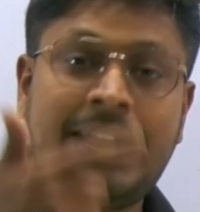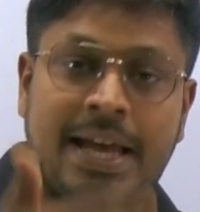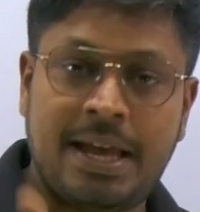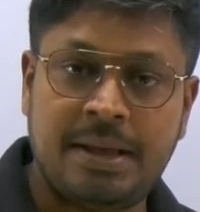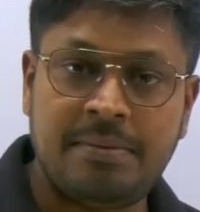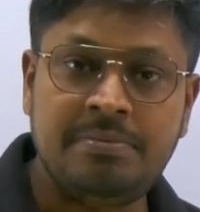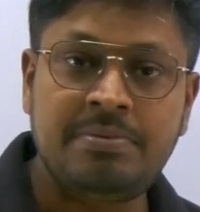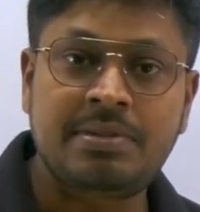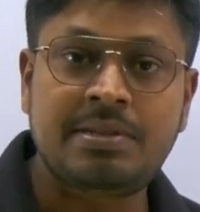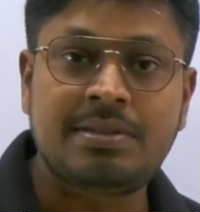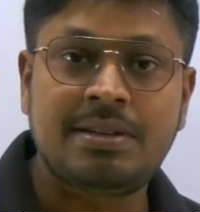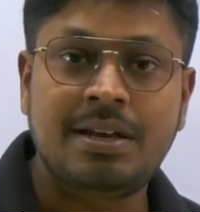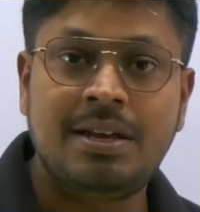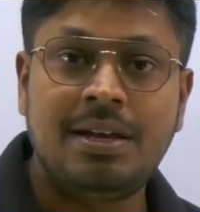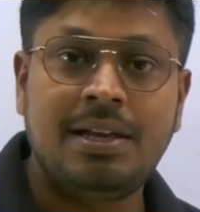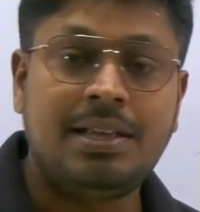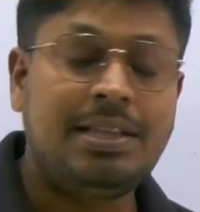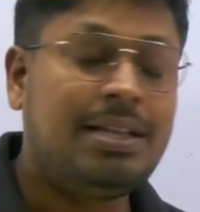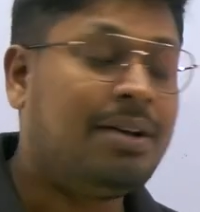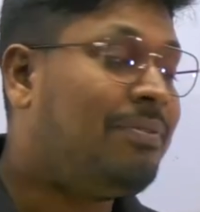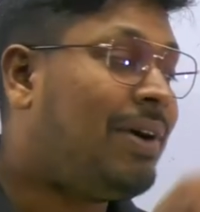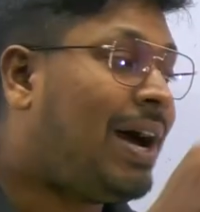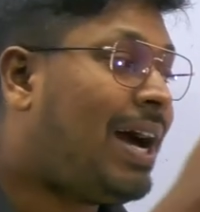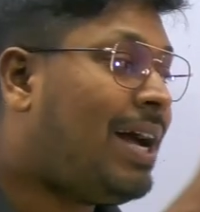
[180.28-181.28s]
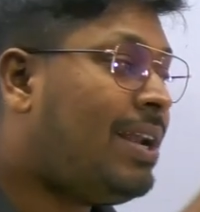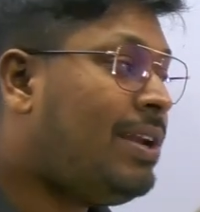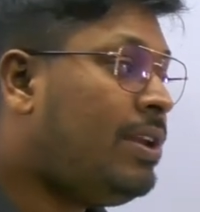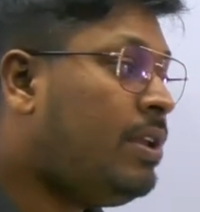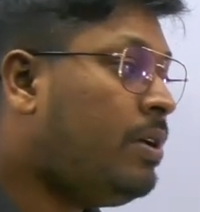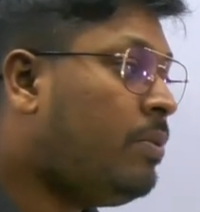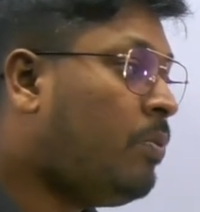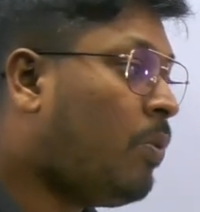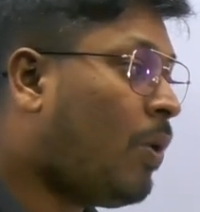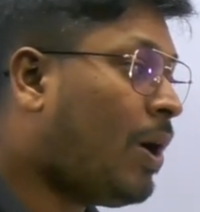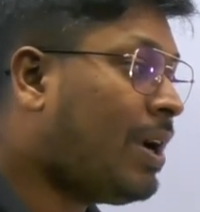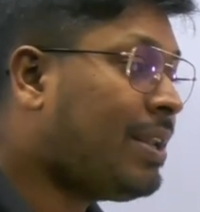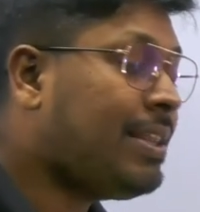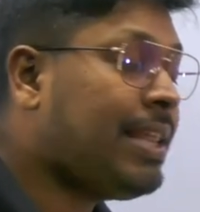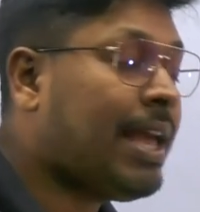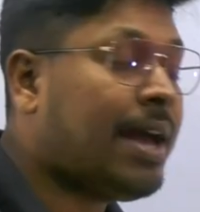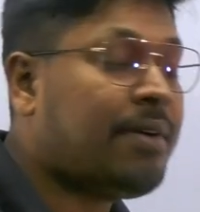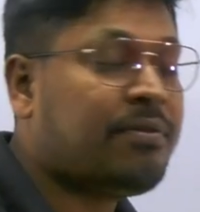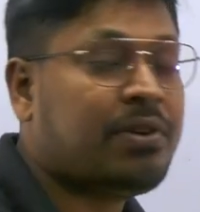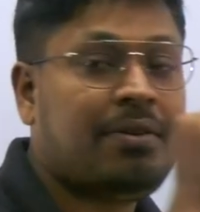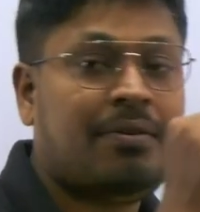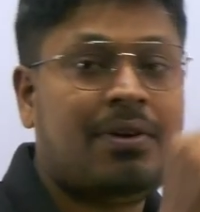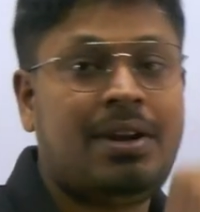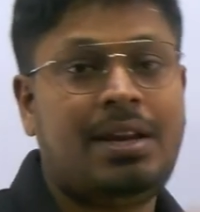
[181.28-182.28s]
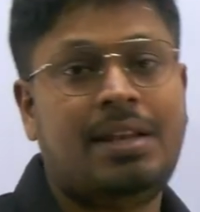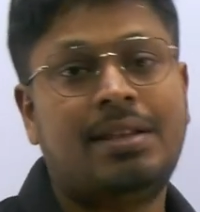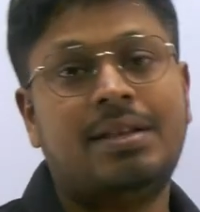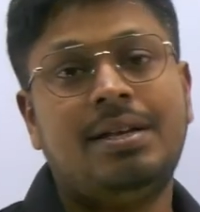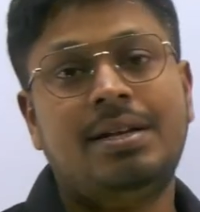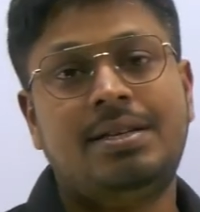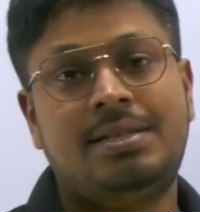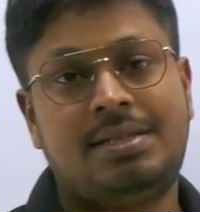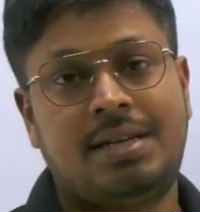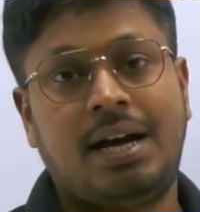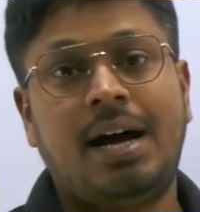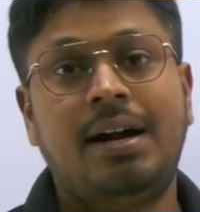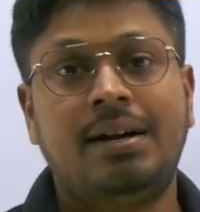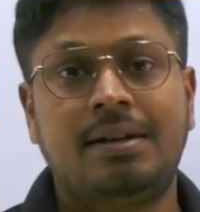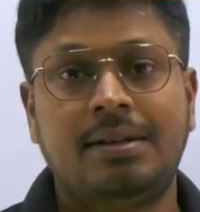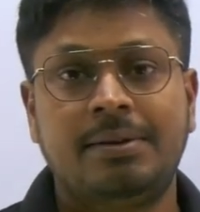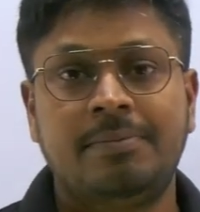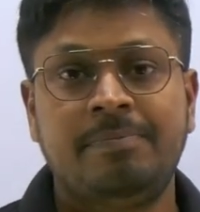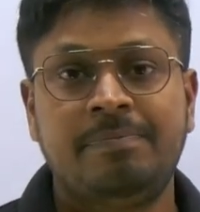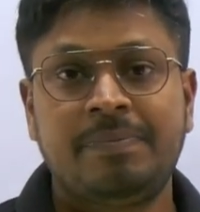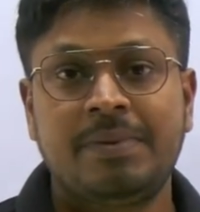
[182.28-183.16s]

times the value what they have given in the chart.